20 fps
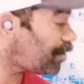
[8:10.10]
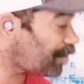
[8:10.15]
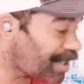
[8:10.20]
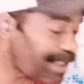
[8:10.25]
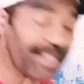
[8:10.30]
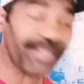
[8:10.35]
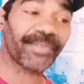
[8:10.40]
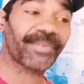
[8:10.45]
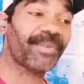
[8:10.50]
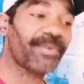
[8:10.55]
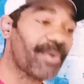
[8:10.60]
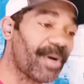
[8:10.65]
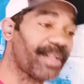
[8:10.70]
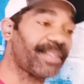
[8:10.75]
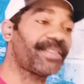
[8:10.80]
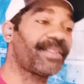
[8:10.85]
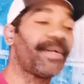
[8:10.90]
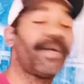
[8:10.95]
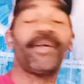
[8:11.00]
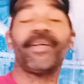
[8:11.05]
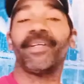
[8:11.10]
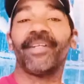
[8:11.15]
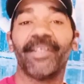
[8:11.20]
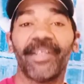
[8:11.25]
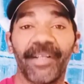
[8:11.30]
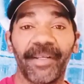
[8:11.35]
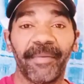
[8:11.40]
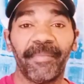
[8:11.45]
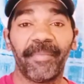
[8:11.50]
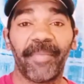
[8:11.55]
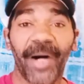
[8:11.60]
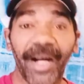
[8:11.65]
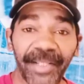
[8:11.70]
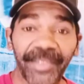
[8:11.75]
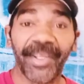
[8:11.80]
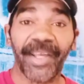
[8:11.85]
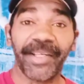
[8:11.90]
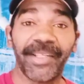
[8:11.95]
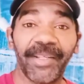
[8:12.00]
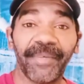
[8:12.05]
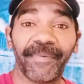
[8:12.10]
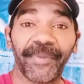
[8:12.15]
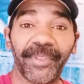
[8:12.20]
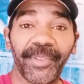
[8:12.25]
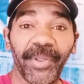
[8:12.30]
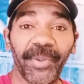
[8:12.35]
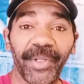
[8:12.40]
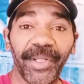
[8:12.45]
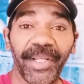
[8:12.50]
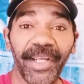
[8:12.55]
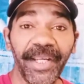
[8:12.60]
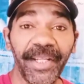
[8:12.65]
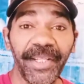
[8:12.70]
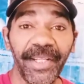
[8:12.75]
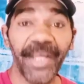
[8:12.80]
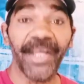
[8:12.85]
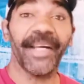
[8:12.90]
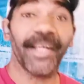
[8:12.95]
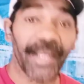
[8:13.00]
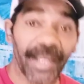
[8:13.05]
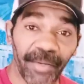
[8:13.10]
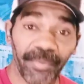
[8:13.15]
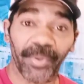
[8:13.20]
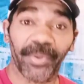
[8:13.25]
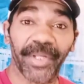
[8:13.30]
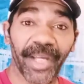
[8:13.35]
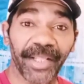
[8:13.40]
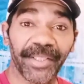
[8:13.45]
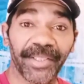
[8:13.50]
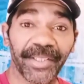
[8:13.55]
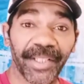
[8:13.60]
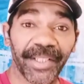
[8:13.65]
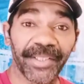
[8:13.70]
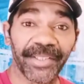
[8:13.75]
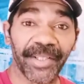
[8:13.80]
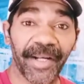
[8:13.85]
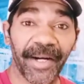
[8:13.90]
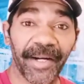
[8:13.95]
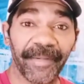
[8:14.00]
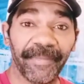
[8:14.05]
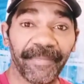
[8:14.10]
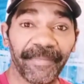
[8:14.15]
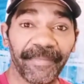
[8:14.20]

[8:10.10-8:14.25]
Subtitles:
Jesus Christ. But I thank you for tuning in, and we'll catch you next time.